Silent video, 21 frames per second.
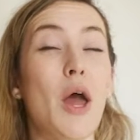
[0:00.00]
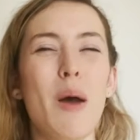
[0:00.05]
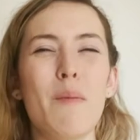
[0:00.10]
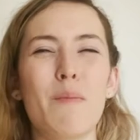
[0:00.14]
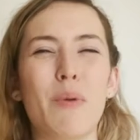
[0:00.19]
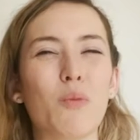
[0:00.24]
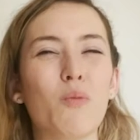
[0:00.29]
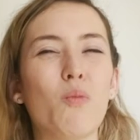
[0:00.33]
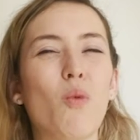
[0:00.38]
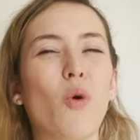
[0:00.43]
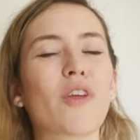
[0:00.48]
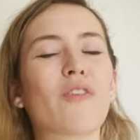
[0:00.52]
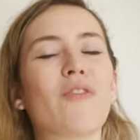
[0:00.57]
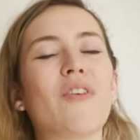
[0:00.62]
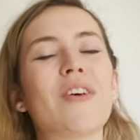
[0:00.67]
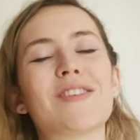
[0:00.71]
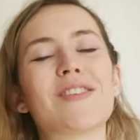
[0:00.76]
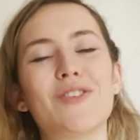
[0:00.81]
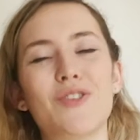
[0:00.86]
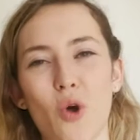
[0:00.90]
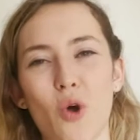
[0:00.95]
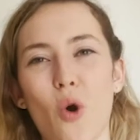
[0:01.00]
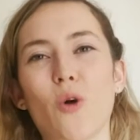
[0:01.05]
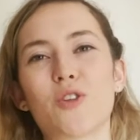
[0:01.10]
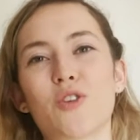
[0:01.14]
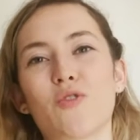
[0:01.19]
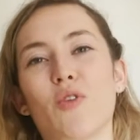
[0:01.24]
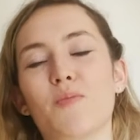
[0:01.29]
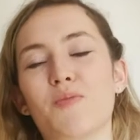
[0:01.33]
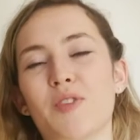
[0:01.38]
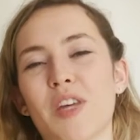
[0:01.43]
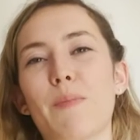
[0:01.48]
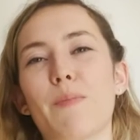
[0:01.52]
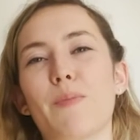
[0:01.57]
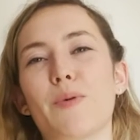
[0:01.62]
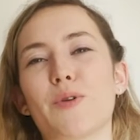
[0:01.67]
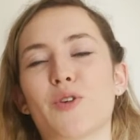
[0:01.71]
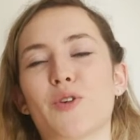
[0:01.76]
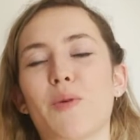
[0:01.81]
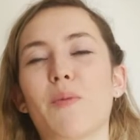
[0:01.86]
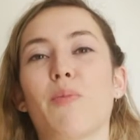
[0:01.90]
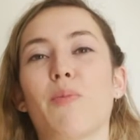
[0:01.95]
But what if it's not room
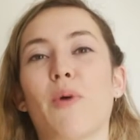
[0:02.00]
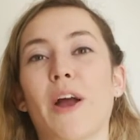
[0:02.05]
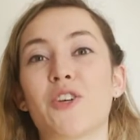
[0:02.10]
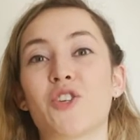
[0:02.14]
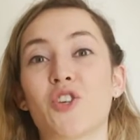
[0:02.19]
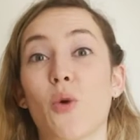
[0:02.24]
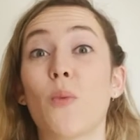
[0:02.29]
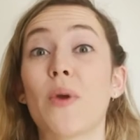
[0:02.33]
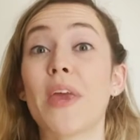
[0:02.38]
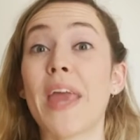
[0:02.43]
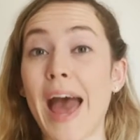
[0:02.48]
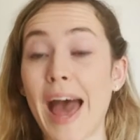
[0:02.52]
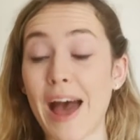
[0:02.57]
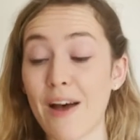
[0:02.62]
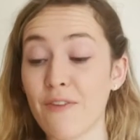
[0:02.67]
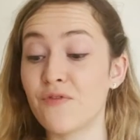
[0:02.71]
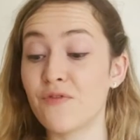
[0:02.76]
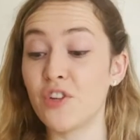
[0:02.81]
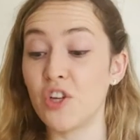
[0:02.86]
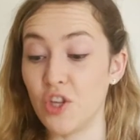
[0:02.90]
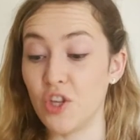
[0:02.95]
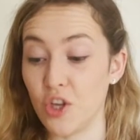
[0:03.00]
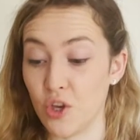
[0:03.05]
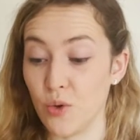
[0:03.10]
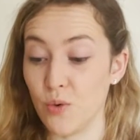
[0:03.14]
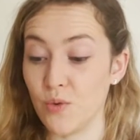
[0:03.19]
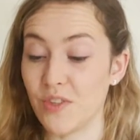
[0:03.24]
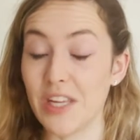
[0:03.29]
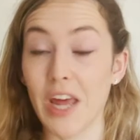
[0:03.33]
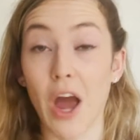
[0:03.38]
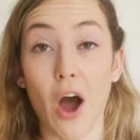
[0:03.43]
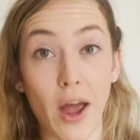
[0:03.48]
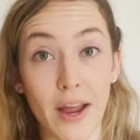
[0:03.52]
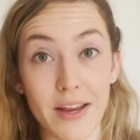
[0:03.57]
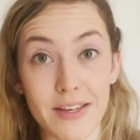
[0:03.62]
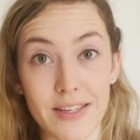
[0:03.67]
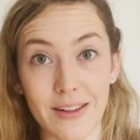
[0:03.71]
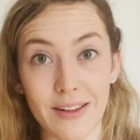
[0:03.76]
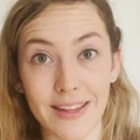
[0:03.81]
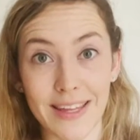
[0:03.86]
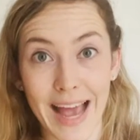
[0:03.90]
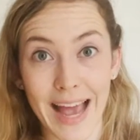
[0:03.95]
temperature and pressure? We have to use the
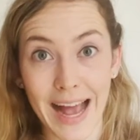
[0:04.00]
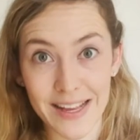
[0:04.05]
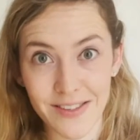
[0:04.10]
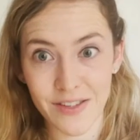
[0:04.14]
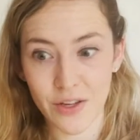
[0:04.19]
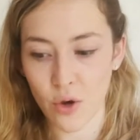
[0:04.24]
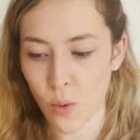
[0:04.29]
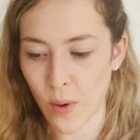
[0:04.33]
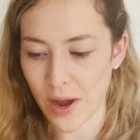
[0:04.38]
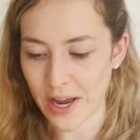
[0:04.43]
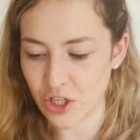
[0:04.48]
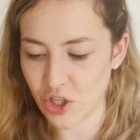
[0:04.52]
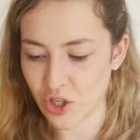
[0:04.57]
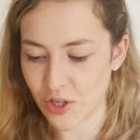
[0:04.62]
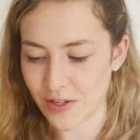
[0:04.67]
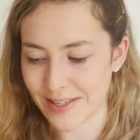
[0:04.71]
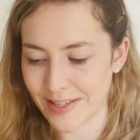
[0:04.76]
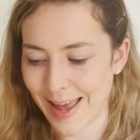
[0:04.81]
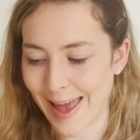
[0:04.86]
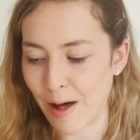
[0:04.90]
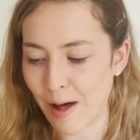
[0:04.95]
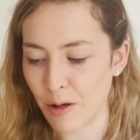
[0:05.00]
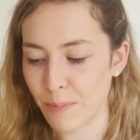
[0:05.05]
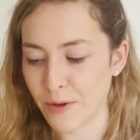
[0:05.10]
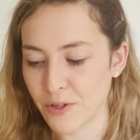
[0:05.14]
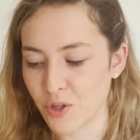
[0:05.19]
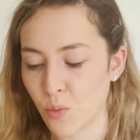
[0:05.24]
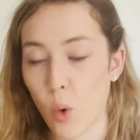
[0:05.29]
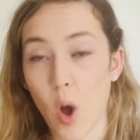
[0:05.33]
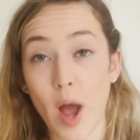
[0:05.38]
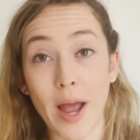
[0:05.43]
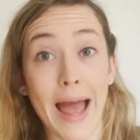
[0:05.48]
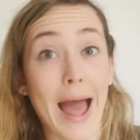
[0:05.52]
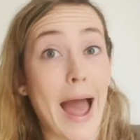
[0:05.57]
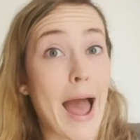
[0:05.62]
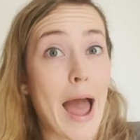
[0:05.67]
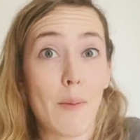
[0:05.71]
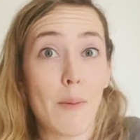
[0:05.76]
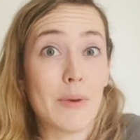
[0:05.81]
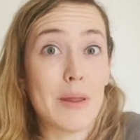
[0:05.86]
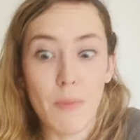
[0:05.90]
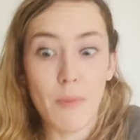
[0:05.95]
ideal gas equation to help us work out
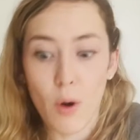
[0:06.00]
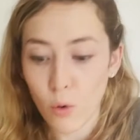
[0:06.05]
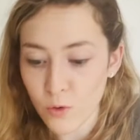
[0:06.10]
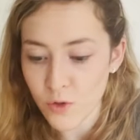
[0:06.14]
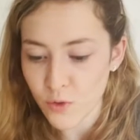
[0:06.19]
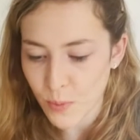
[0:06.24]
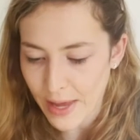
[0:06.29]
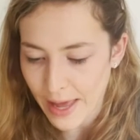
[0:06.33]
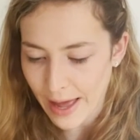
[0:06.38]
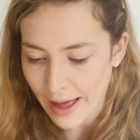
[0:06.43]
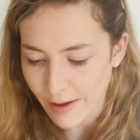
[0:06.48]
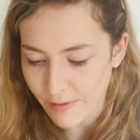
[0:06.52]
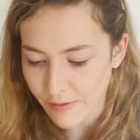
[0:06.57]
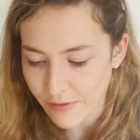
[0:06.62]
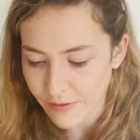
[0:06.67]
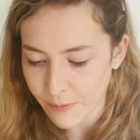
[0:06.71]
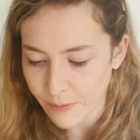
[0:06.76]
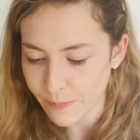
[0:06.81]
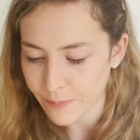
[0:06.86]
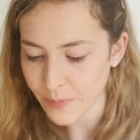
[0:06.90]
how many moles we have.